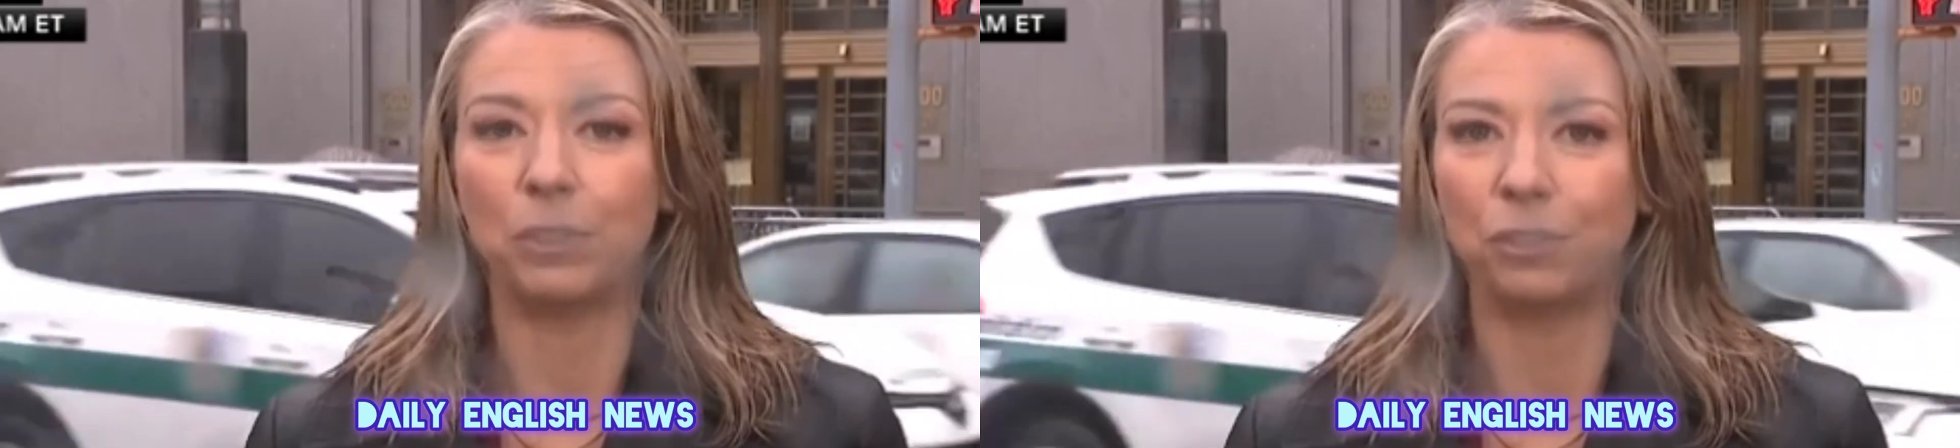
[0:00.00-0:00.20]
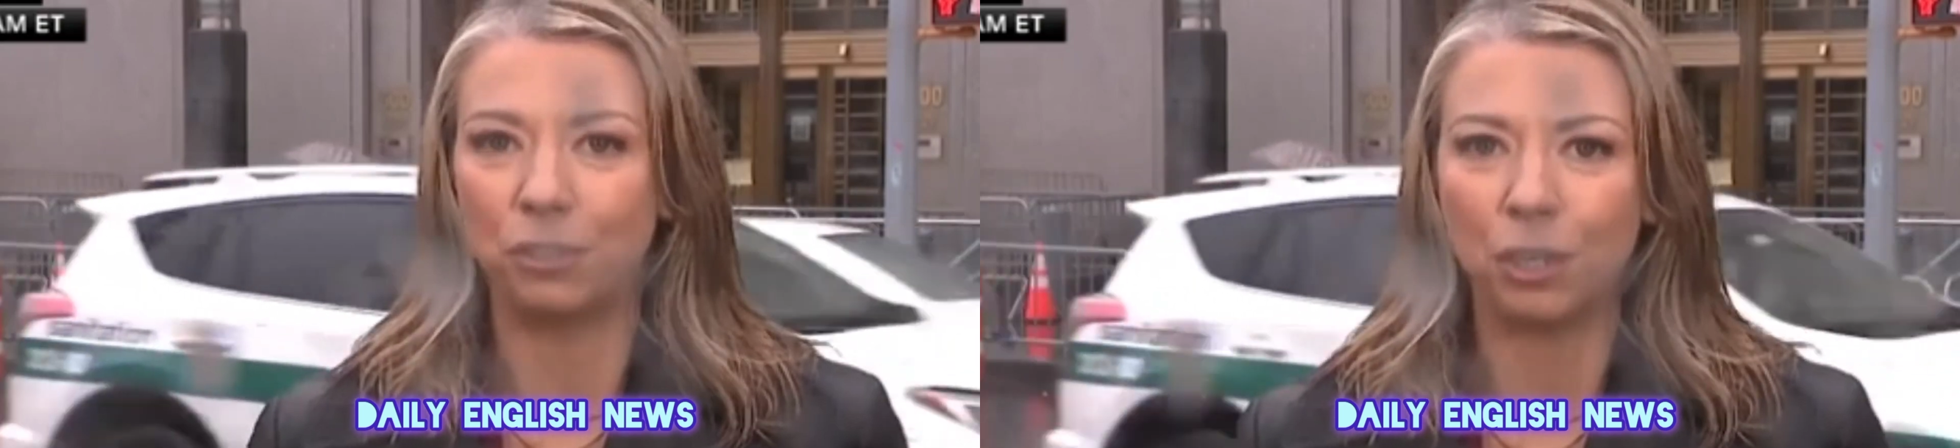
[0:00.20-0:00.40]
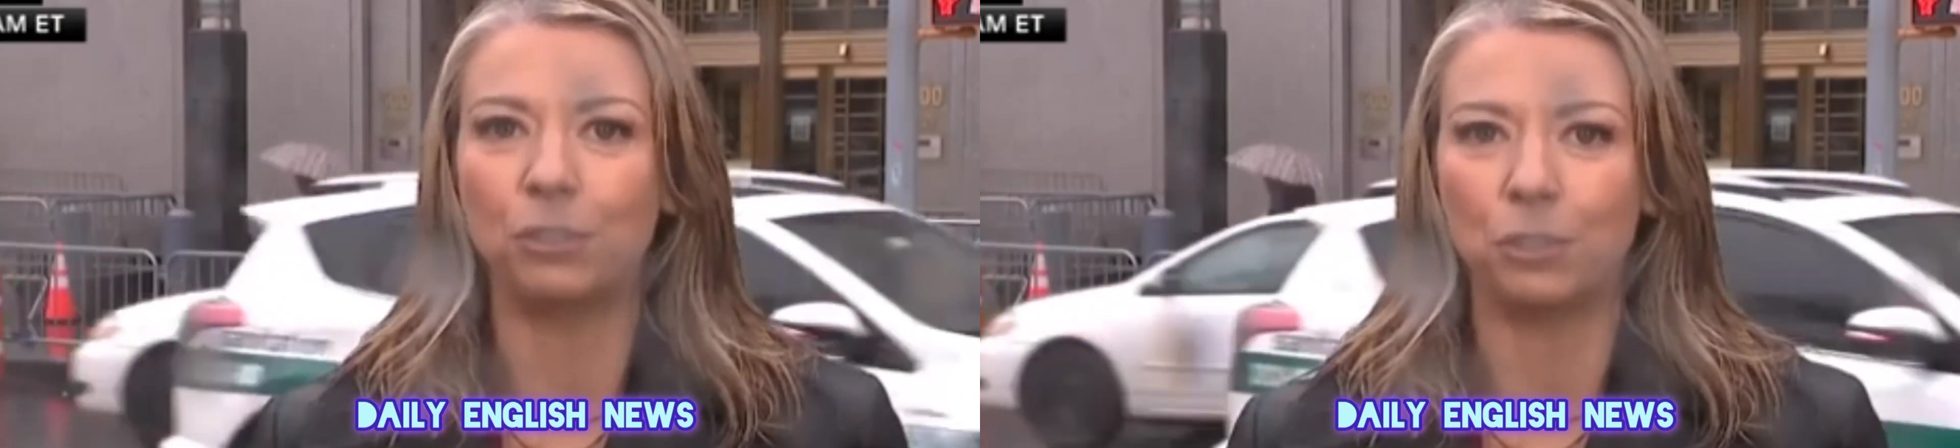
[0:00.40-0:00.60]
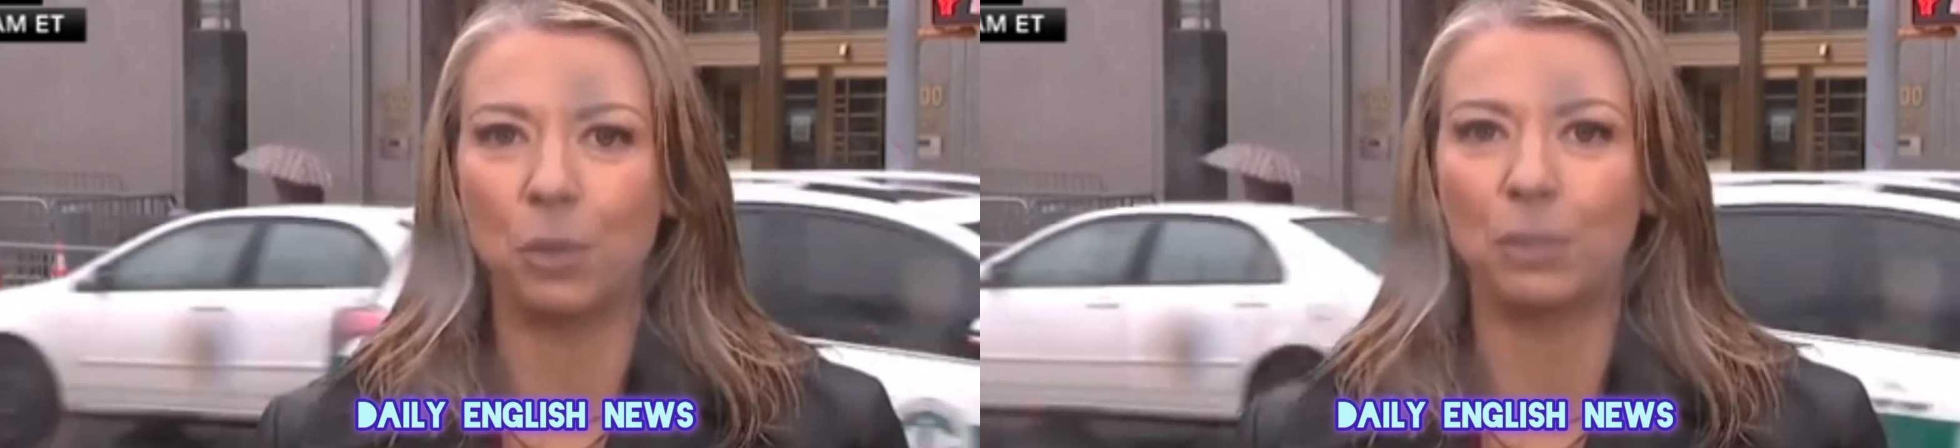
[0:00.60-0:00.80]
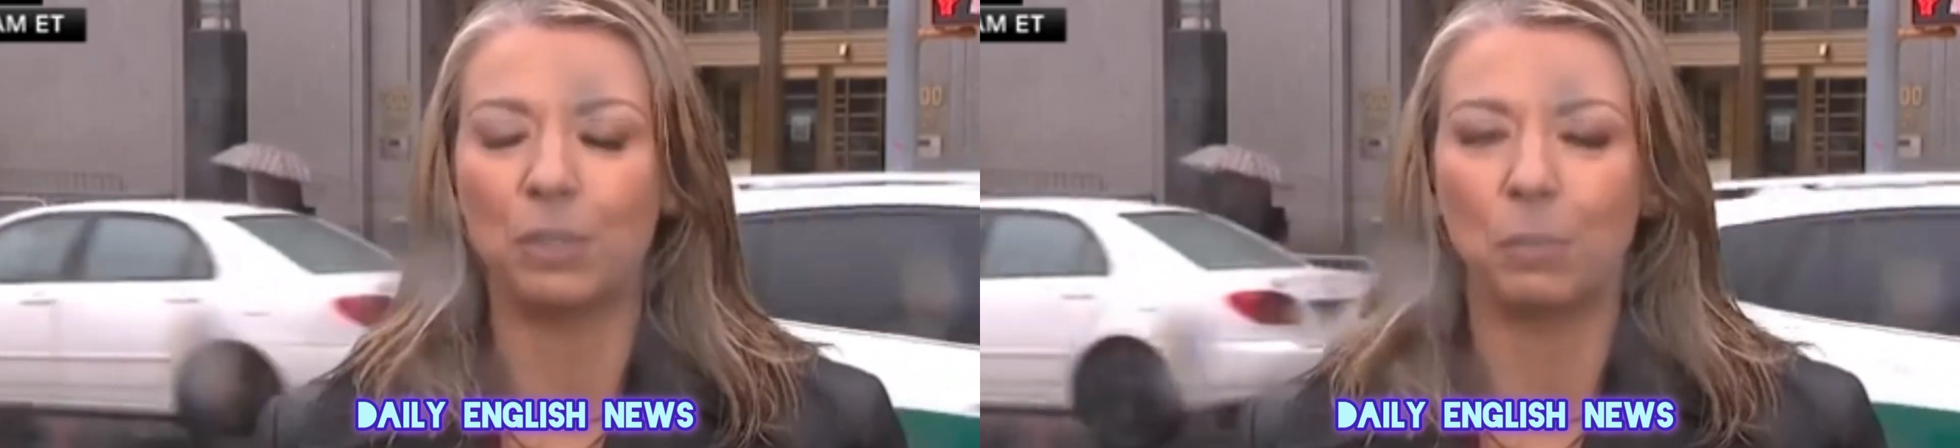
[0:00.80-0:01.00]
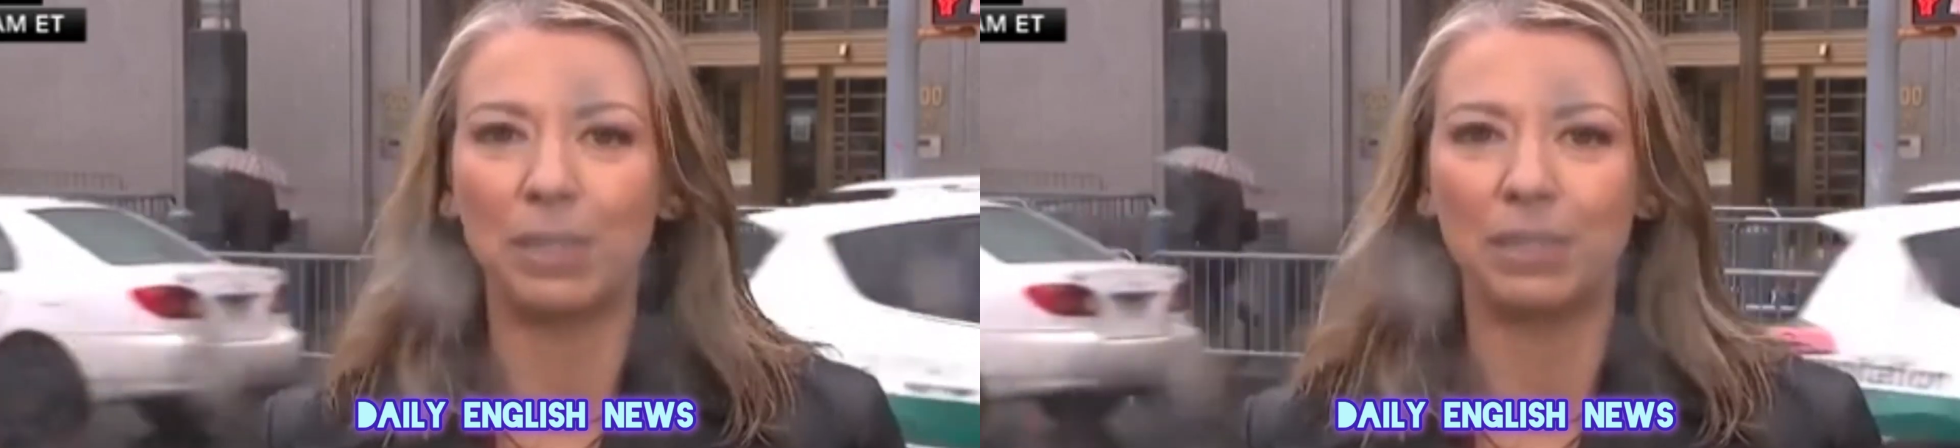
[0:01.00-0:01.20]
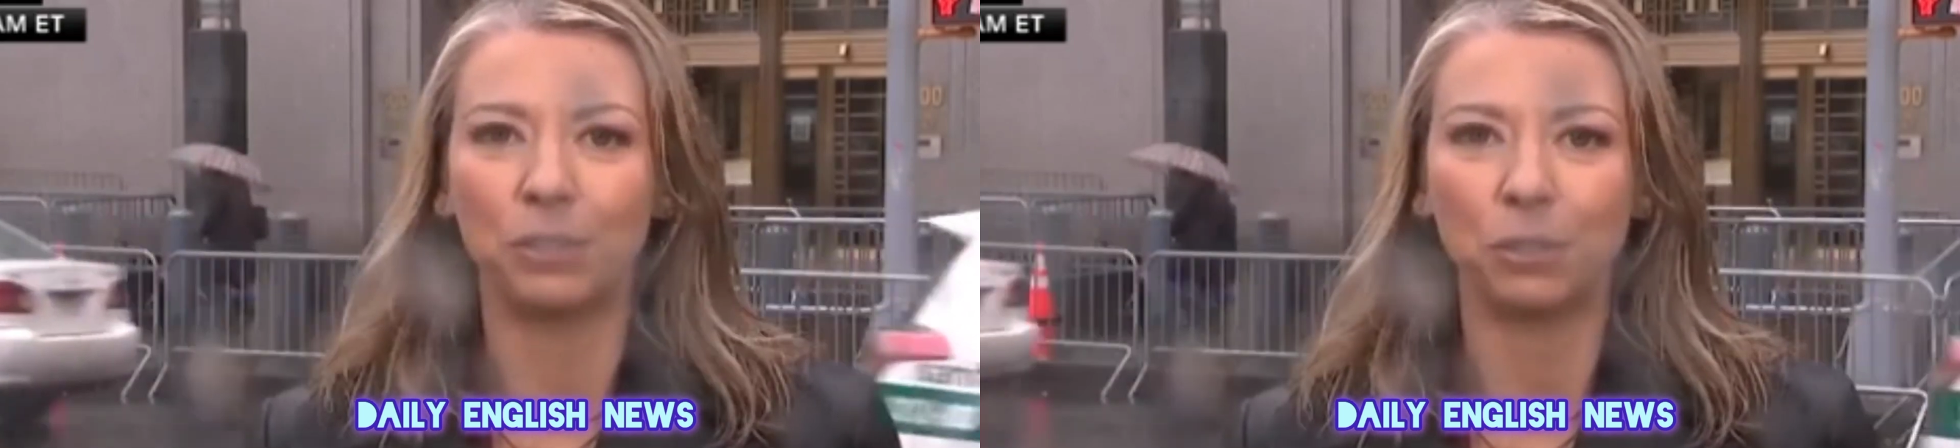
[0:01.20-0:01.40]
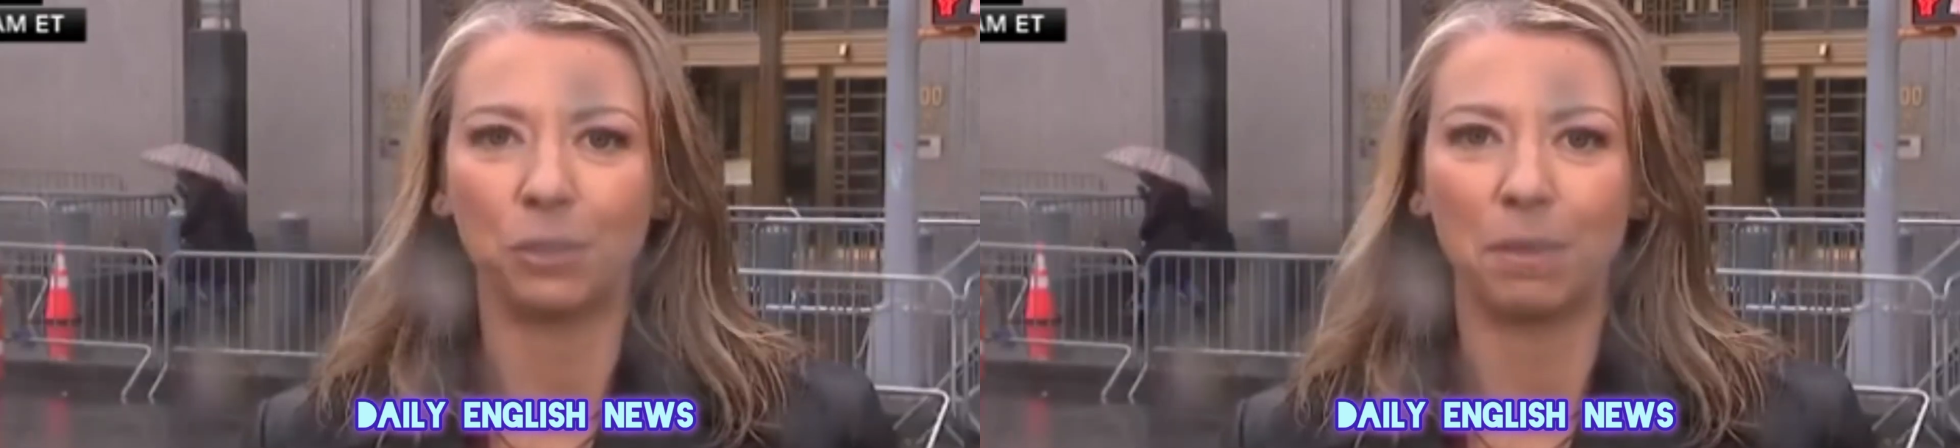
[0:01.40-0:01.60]
which the judge noted when he
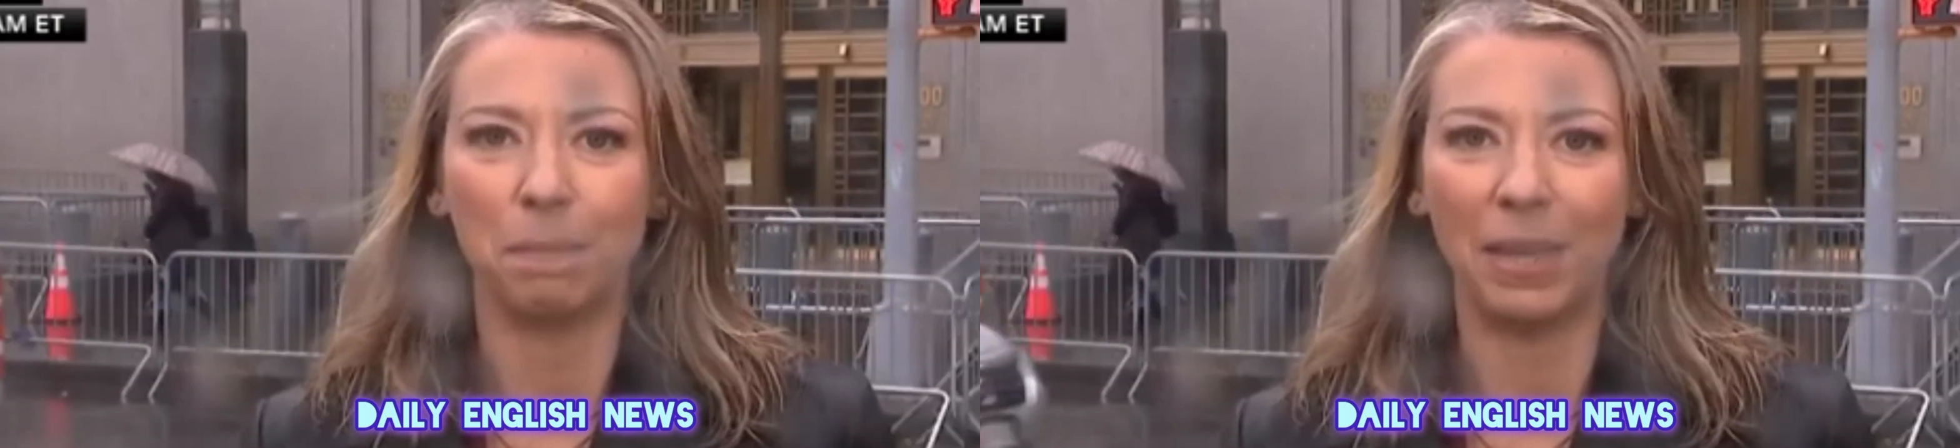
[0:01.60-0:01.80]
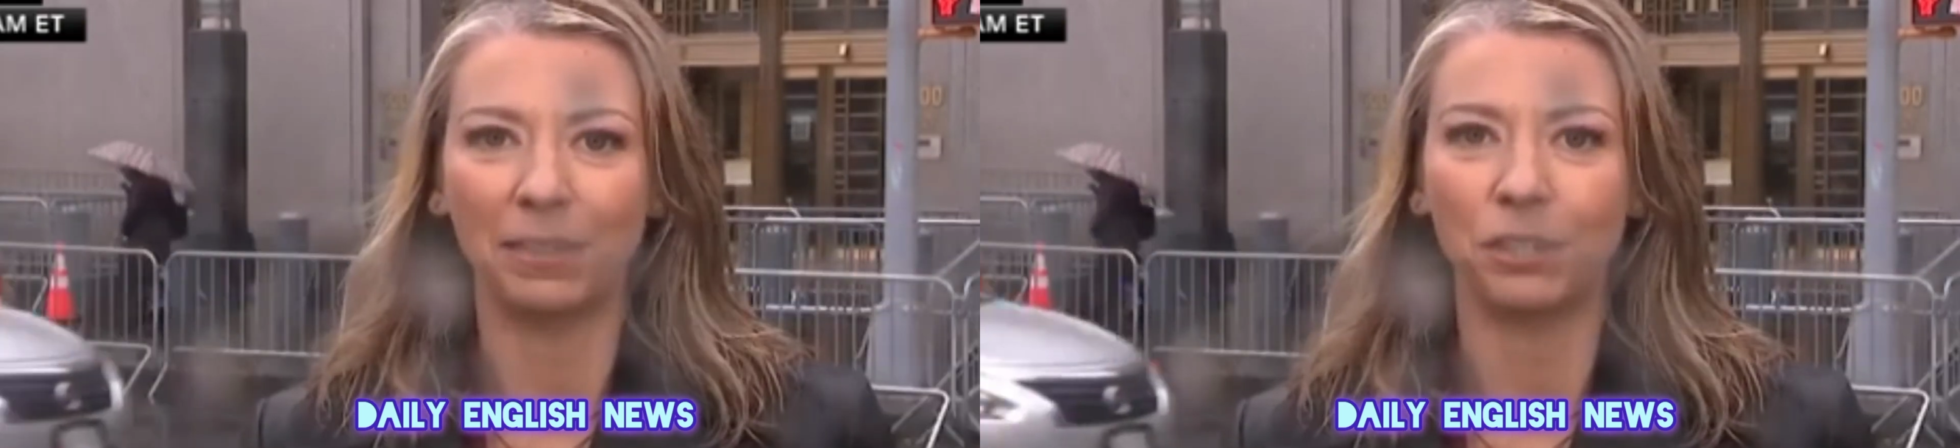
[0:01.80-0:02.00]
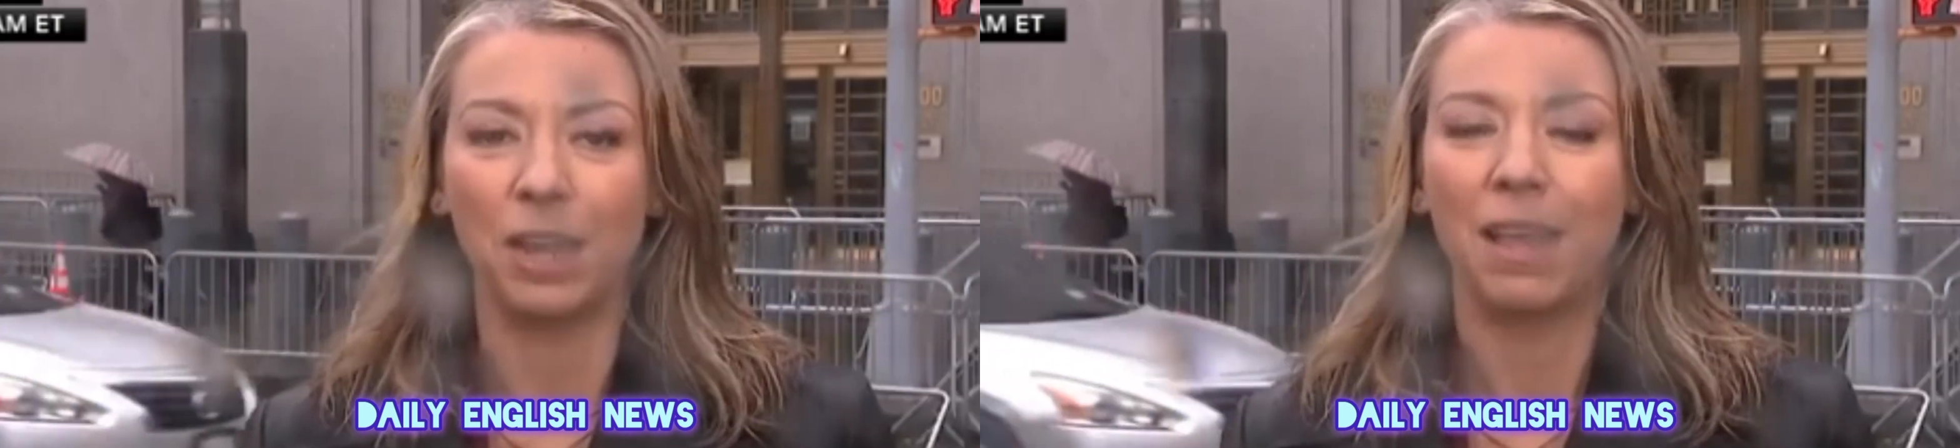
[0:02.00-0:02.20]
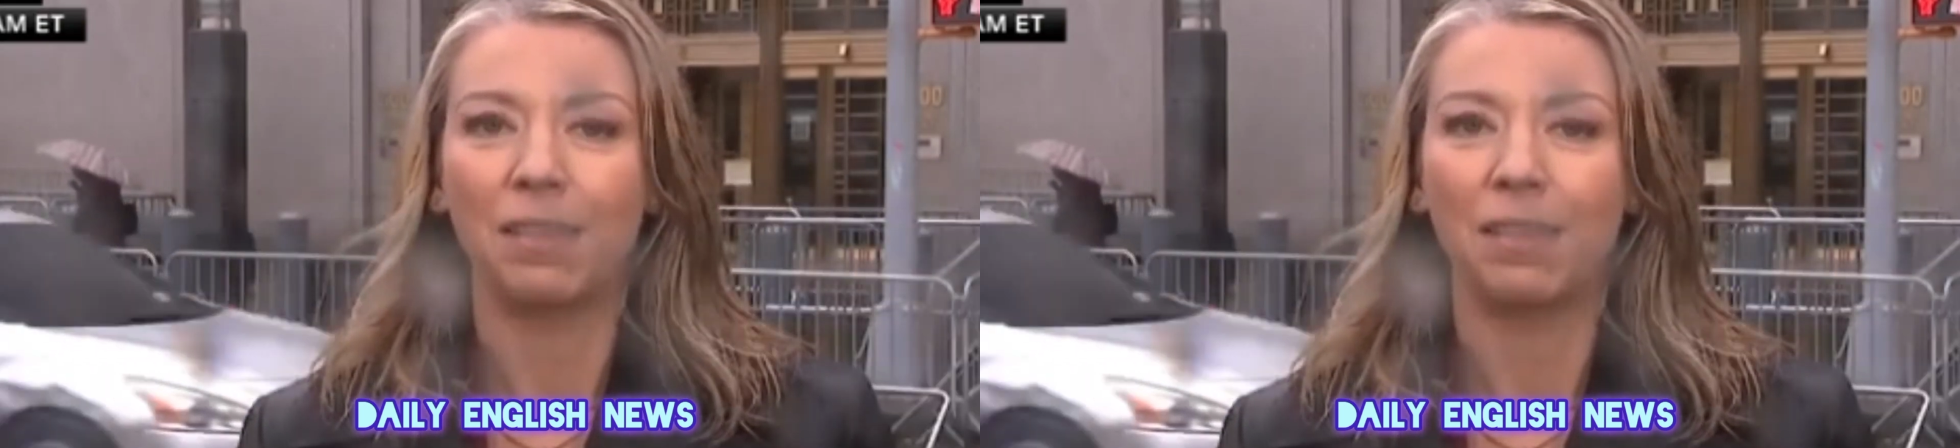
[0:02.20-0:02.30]
took the bench.